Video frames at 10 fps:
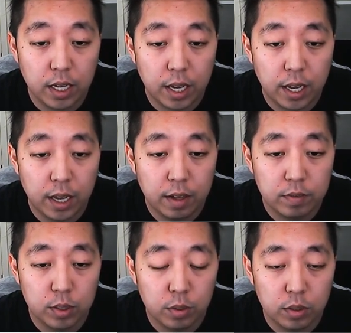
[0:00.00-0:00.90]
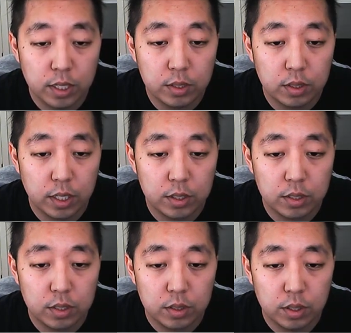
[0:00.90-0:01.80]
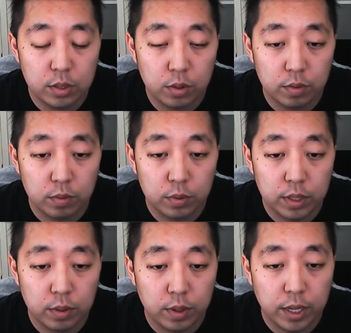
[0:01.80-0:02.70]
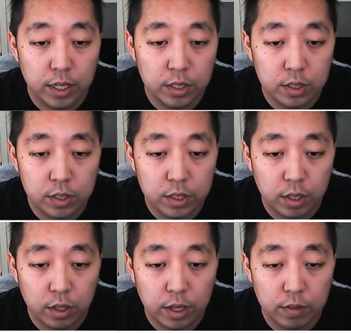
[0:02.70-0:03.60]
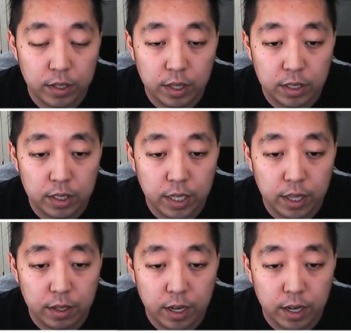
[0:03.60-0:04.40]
I have so let's let's let's sort of rearrange everything together.